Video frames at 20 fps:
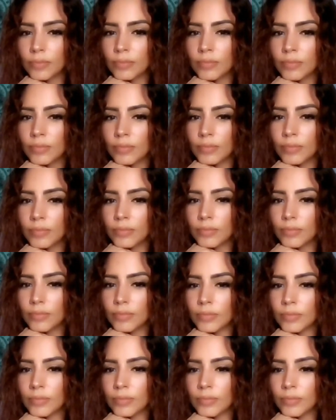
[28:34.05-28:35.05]

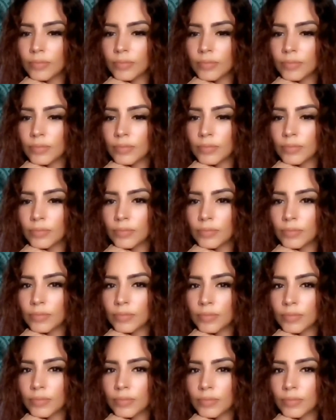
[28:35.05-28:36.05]

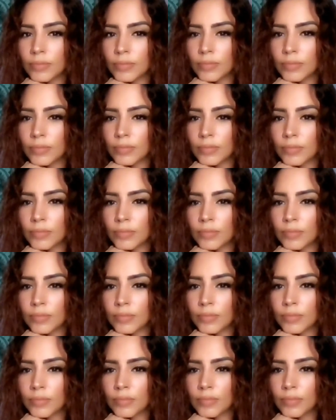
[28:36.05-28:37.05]

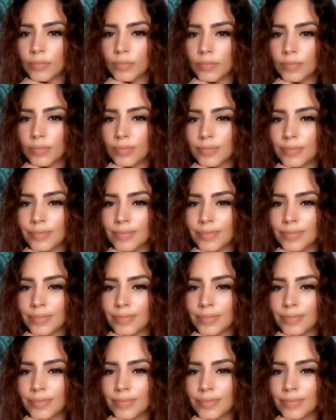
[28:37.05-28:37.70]
(not speaking)